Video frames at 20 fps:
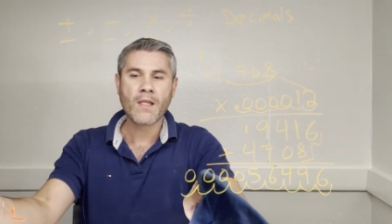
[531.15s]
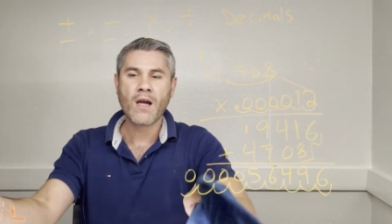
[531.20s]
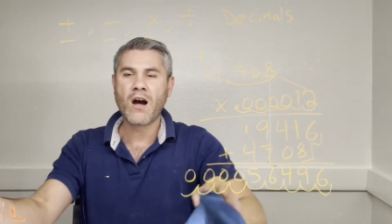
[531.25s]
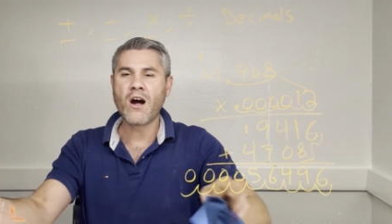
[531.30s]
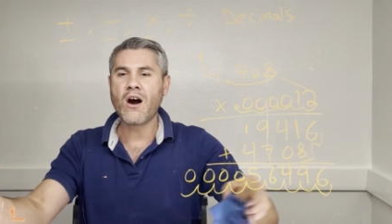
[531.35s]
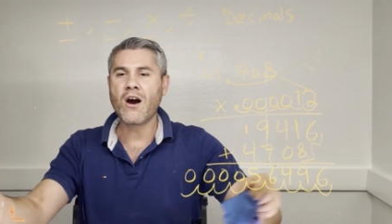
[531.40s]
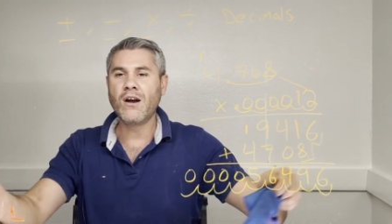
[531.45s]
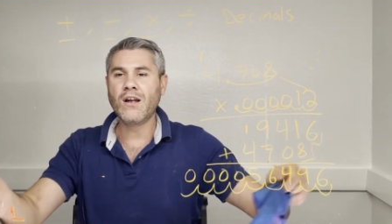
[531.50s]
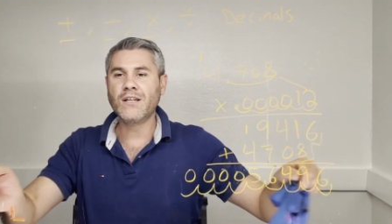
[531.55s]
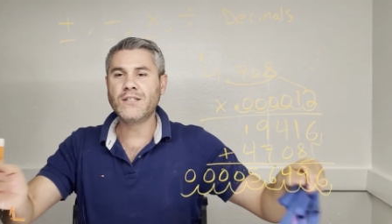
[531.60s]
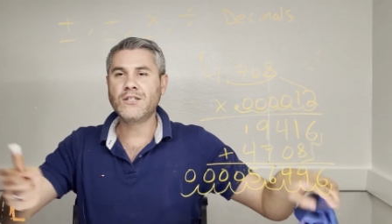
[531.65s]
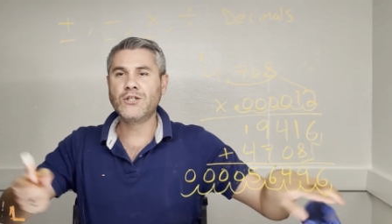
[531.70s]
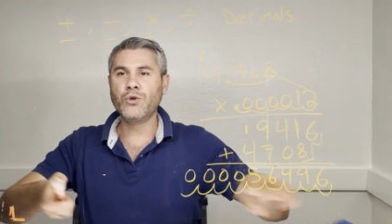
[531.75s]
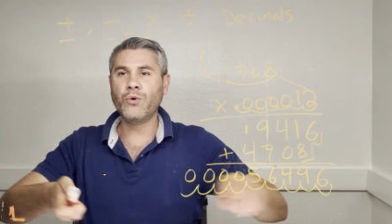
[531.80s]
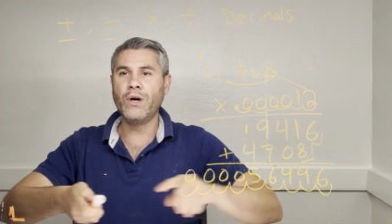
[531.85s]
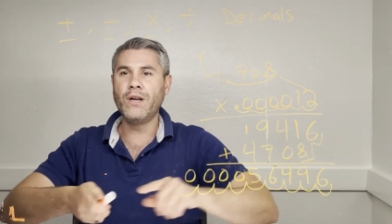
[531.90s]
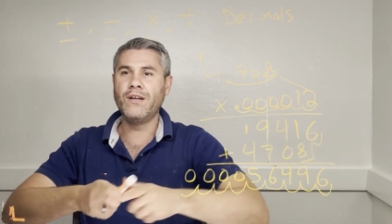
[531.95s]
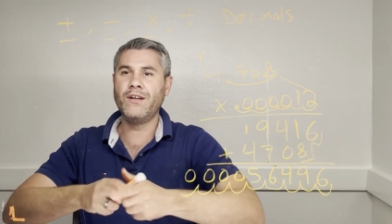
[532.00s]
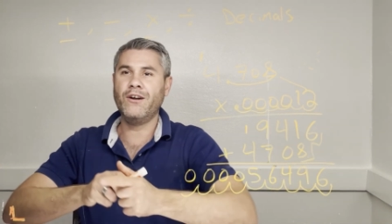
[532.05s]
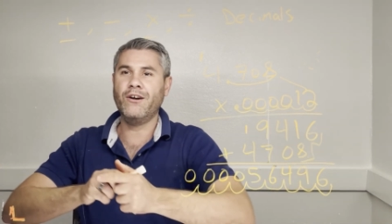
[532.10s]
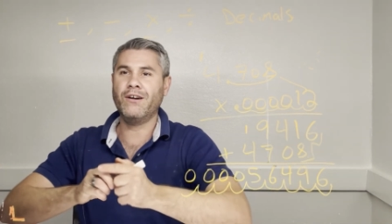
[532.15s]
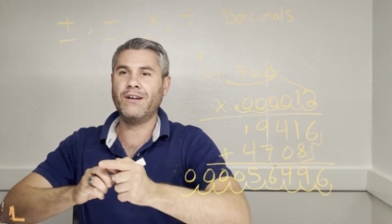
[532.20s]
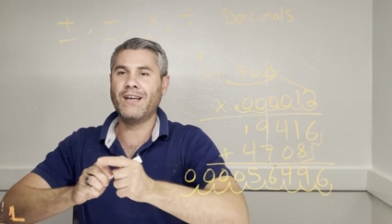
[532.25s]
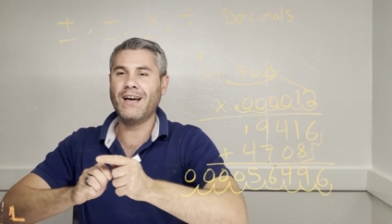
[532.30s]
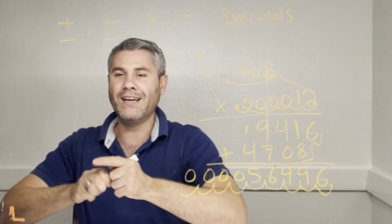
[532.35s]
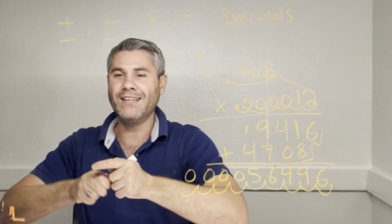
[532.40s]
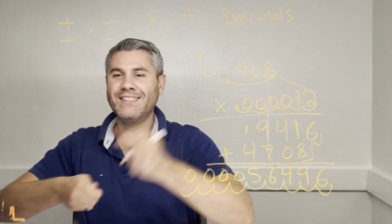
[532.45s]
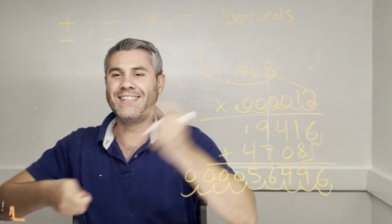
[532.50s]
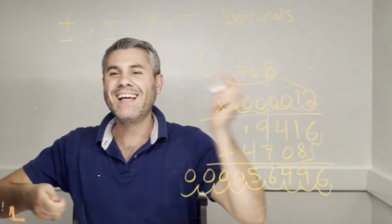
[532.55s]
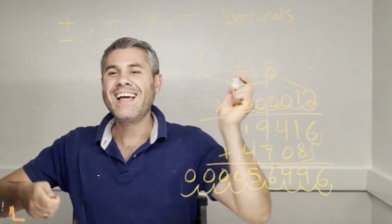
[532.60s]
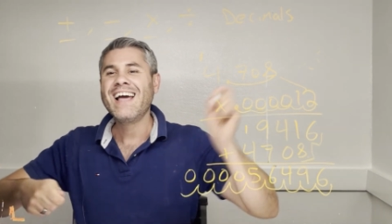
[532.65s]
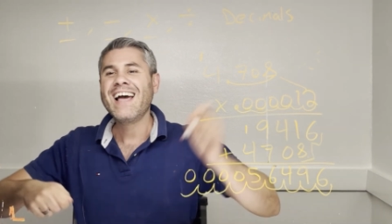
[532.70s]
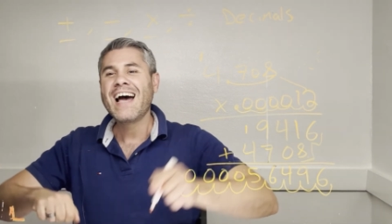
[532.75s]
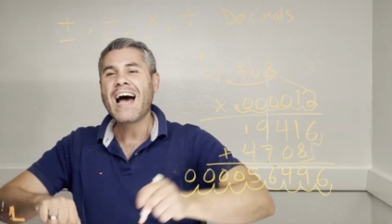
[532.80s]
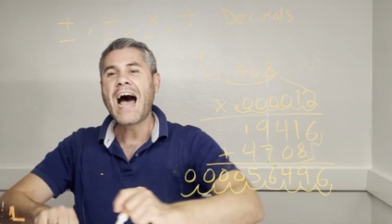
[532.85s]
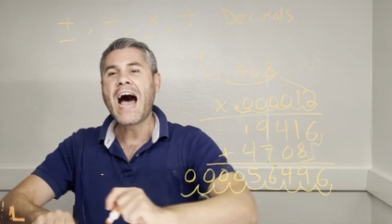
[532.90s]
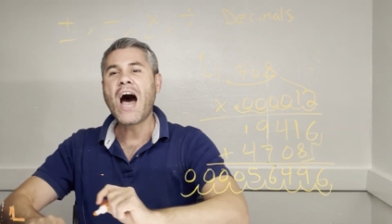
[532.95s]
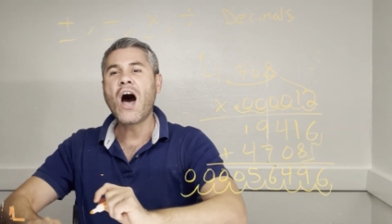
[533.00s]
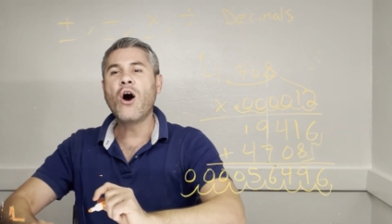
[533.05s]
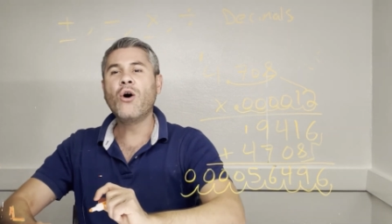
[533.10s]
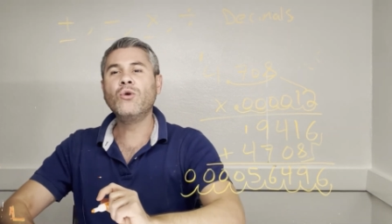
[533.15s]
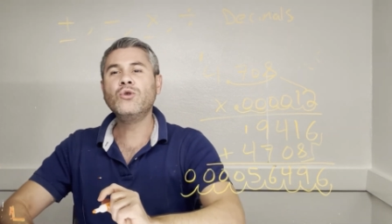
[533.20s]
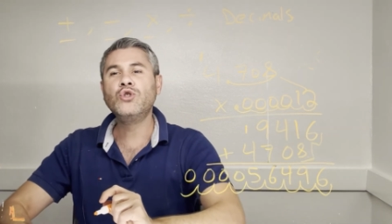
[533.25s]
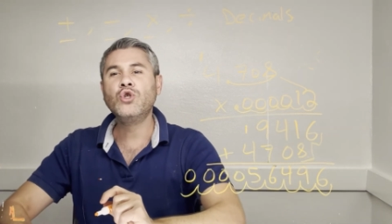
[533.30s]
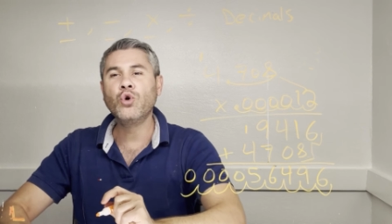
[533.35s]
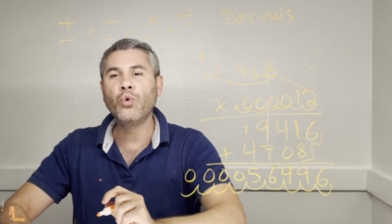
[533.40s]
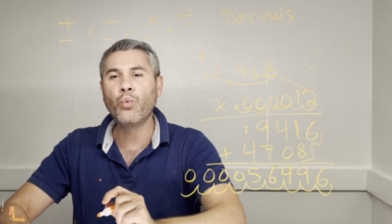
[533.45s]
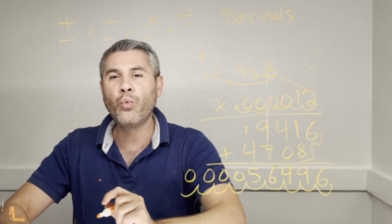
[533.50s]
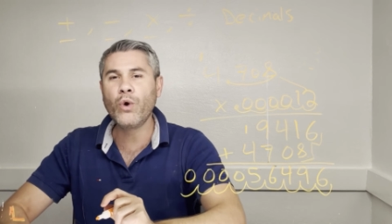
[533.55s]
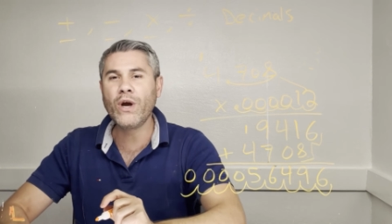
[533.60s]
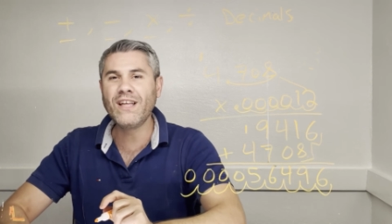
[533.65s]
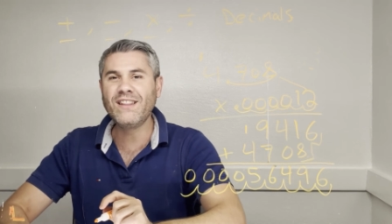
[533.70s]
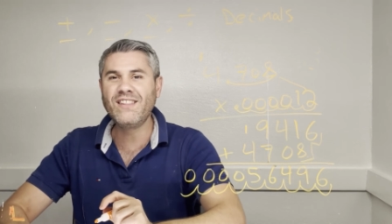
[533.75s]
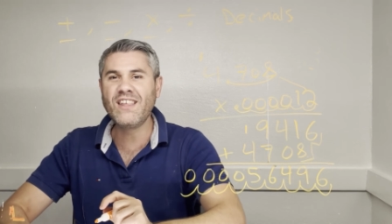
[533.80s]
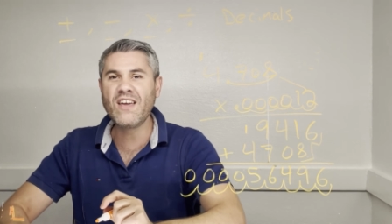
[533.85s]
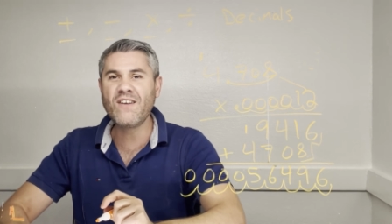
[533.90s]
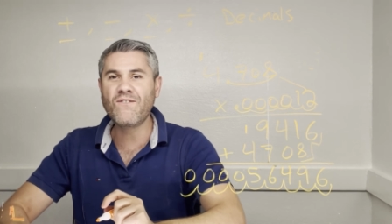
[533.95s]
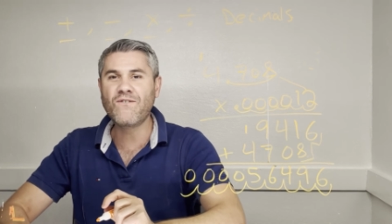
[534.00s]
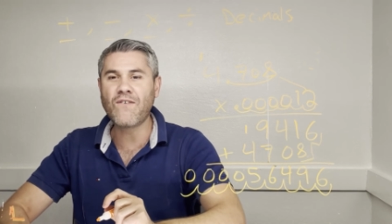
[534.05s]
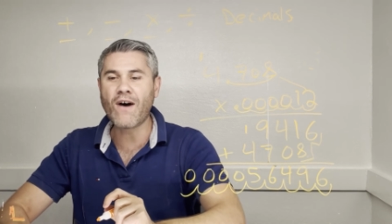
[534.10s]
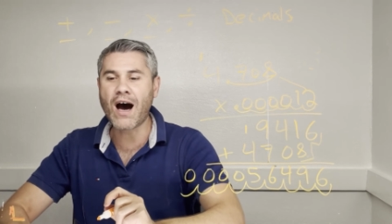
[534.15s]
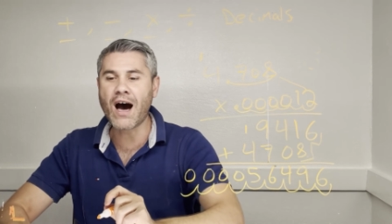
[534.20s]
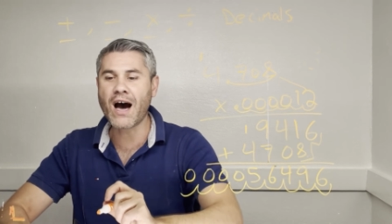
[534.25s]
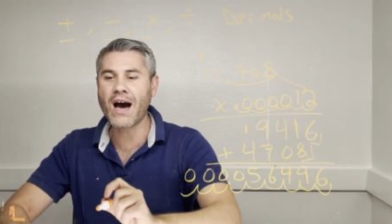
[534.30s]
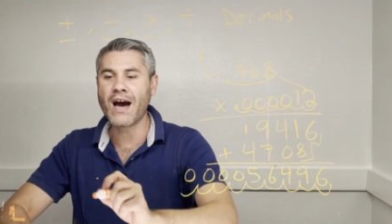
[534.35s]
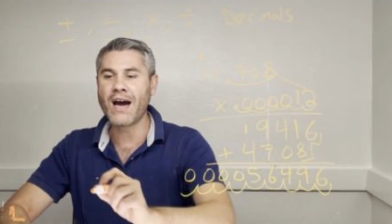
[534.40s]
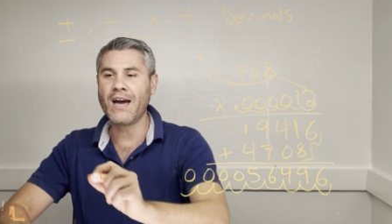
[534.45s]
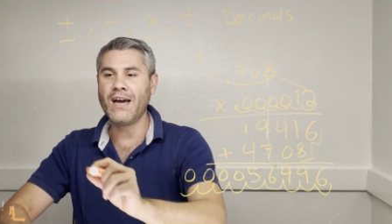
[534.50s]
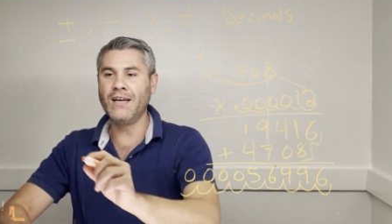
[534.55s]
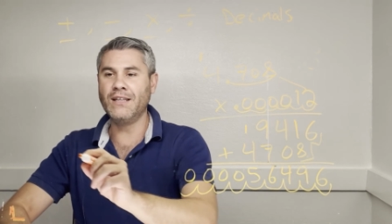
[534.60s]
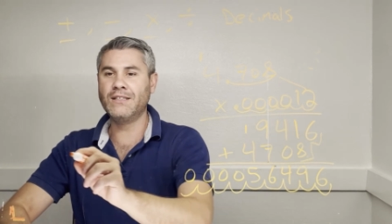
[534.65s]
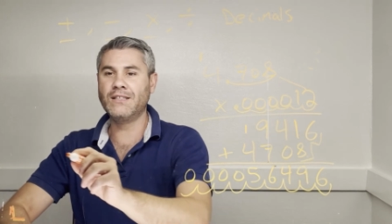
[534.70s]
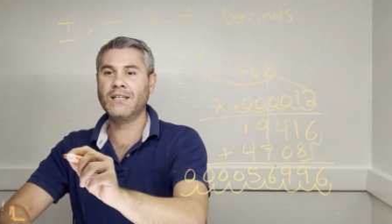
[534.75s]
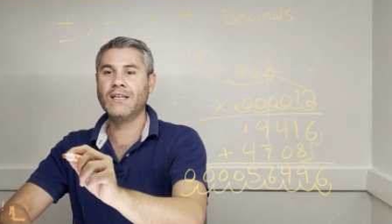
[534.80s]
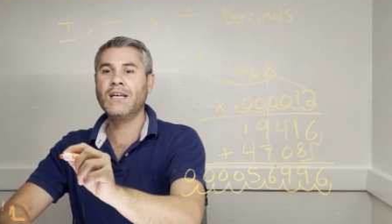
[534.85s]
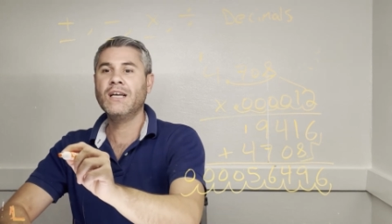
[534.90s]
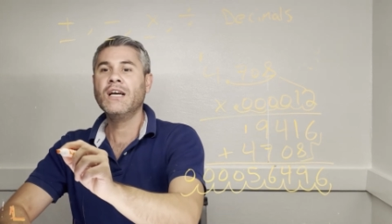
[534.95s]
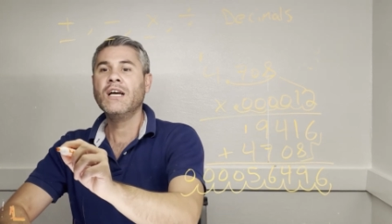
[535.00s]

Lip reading: All right, let's do it here, guys. How do we divide?